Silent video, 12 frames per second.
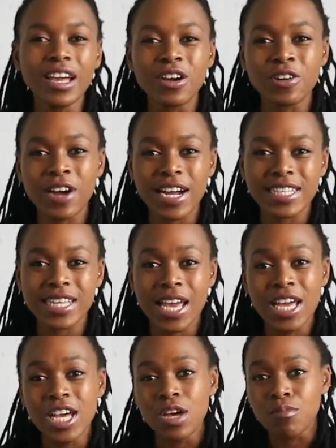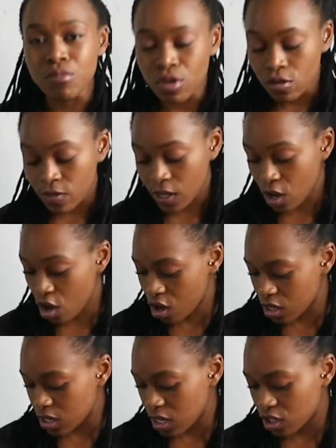All right, moving
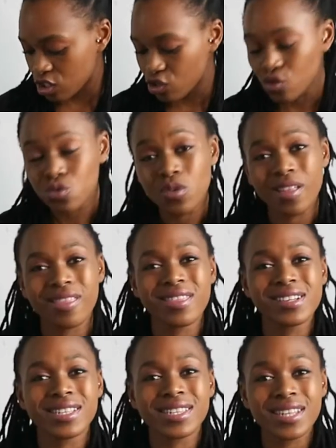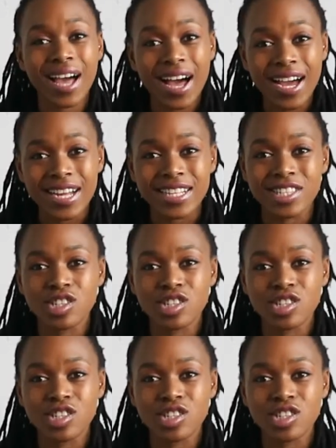on to the sides.